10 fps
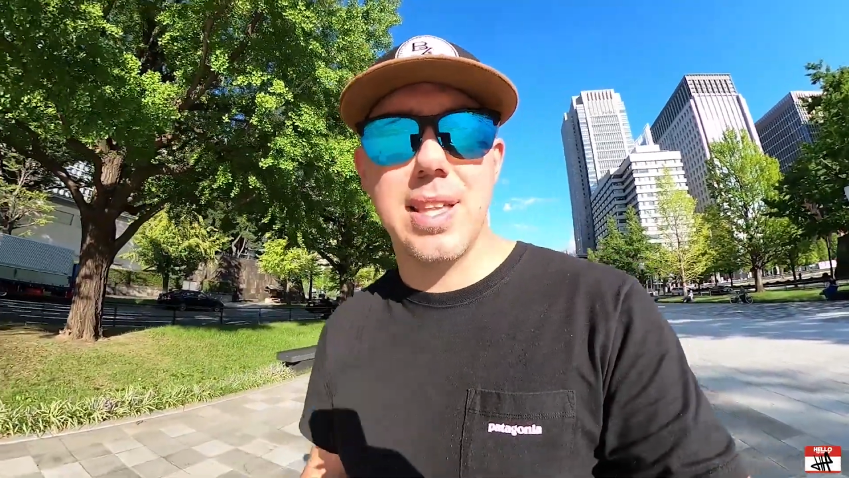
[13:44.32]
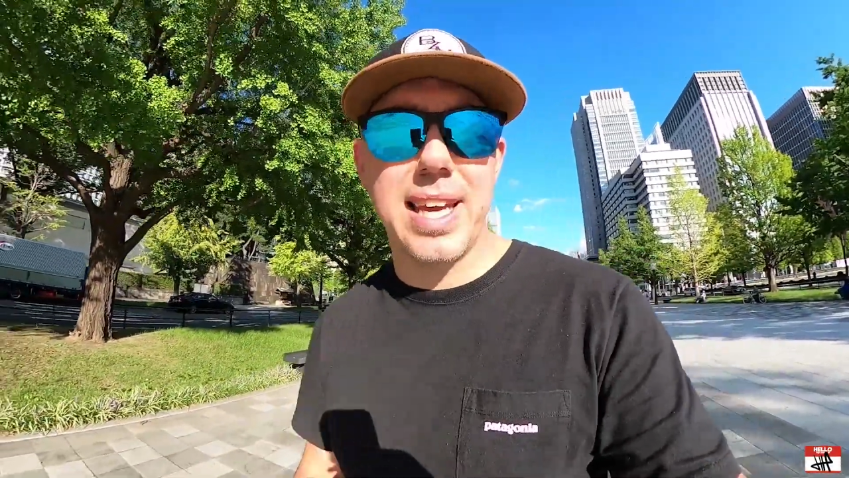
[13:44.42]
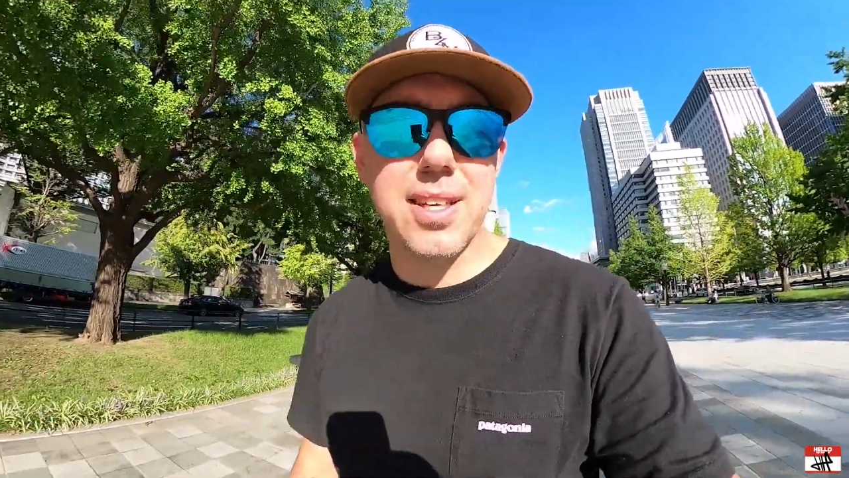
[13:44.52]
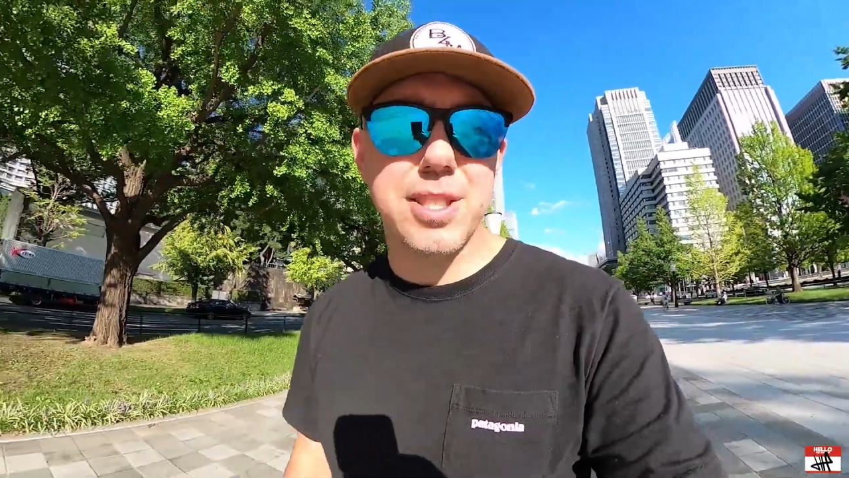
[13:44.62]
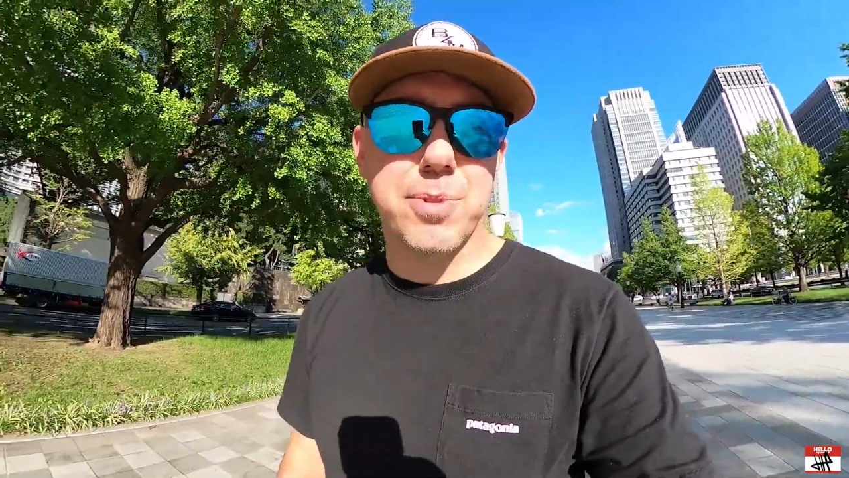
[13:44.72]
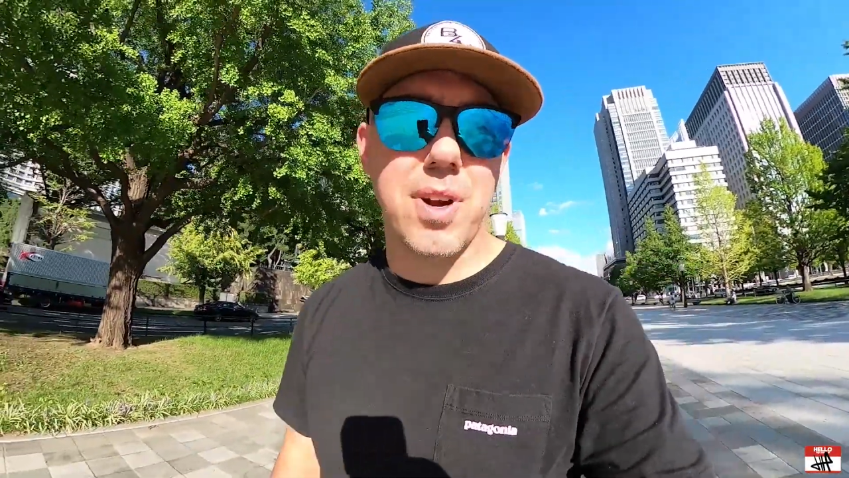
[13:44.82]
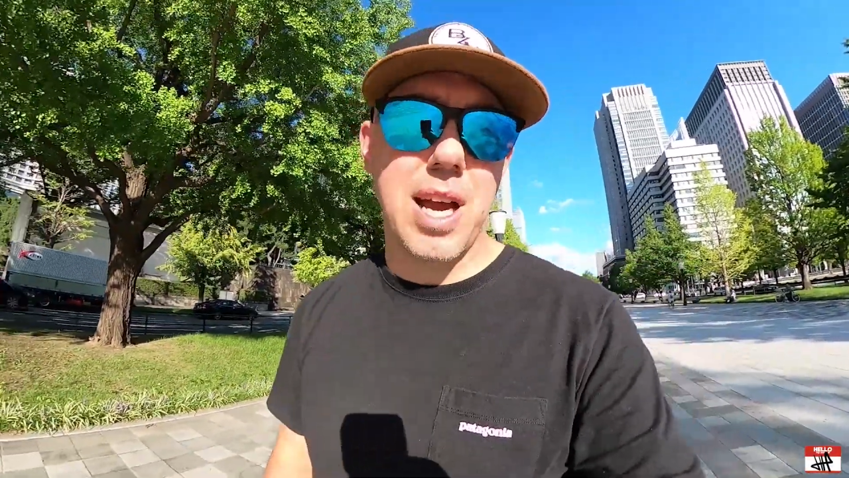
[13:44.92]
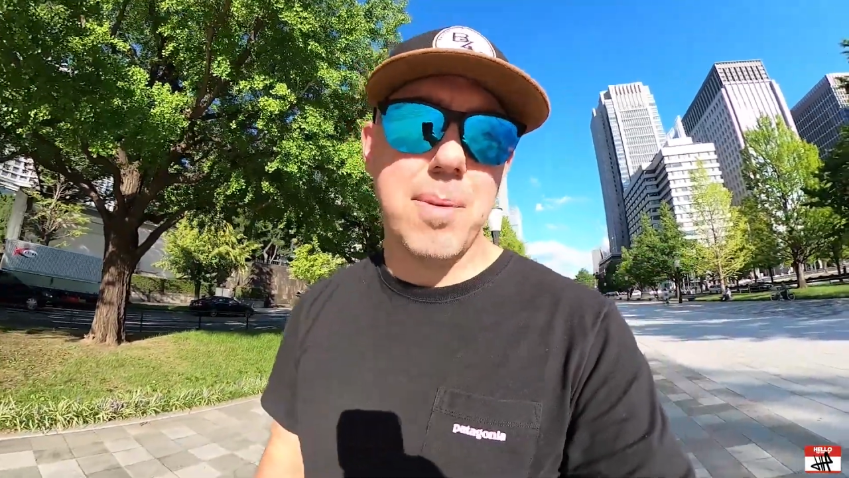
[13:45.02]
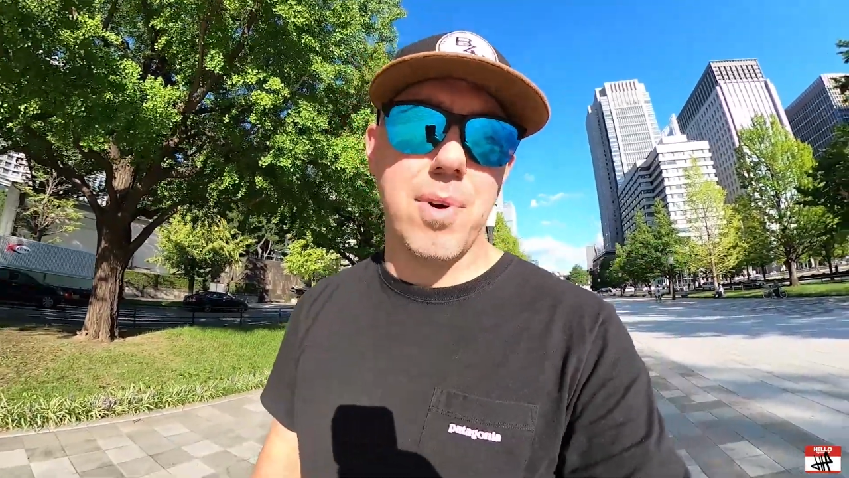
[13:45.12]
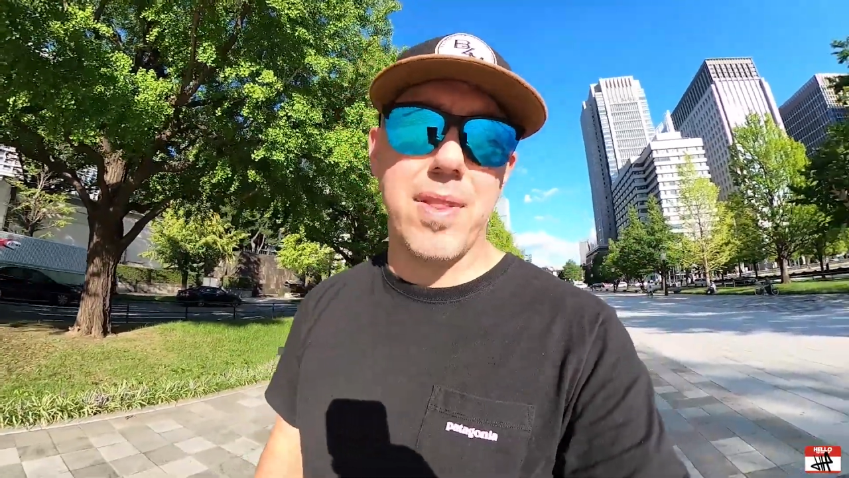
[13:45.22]
like,
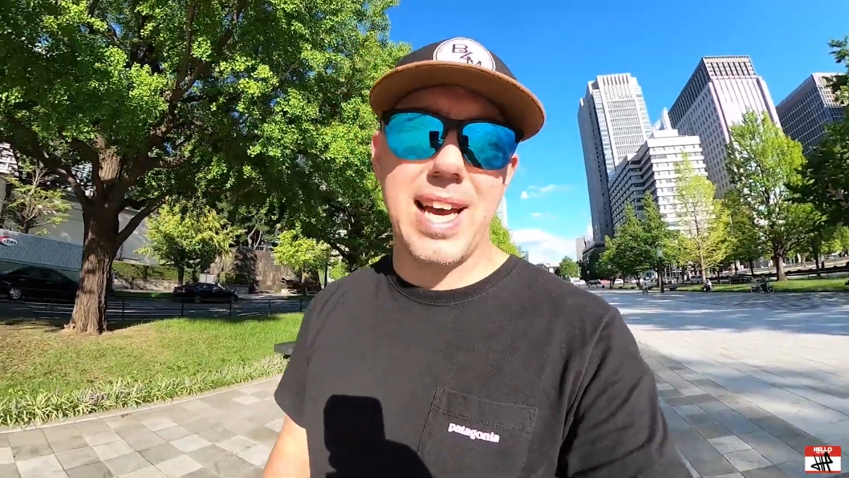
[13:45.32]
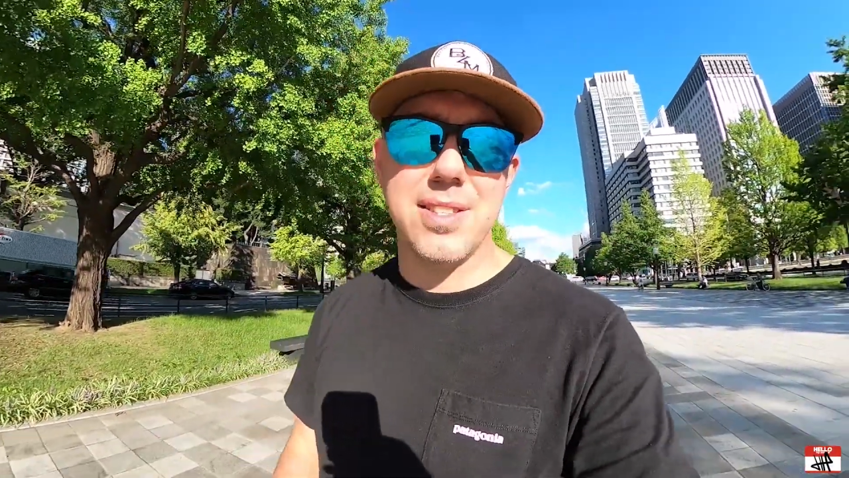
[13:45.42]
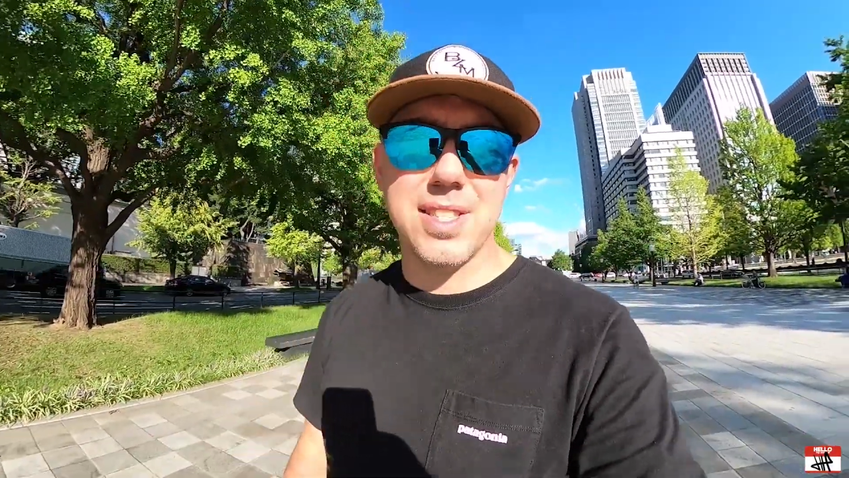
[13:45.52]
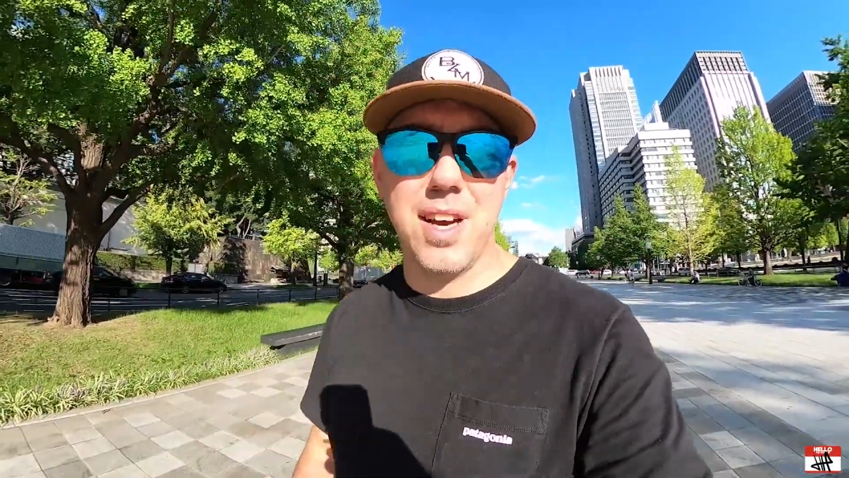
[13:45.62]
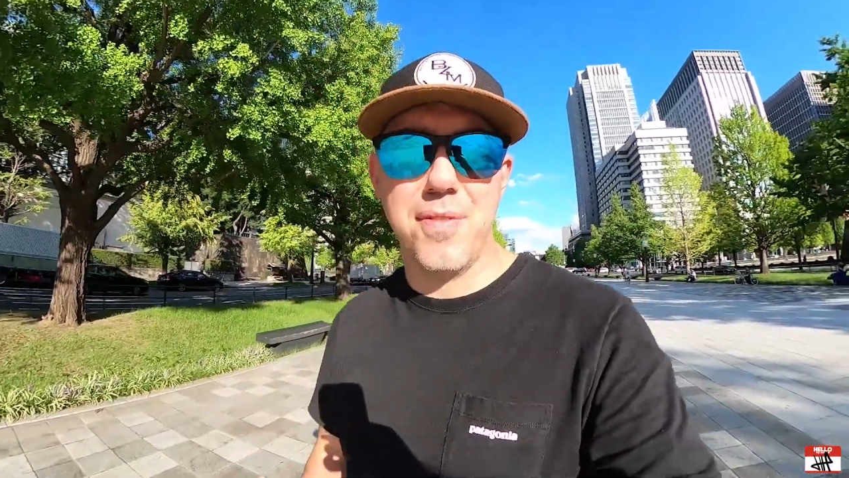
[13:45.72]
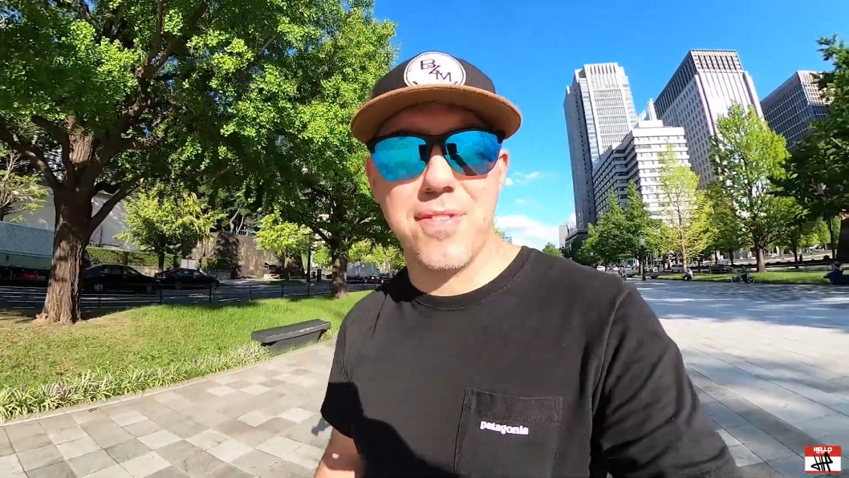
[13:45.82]
subscribe, all that stuff.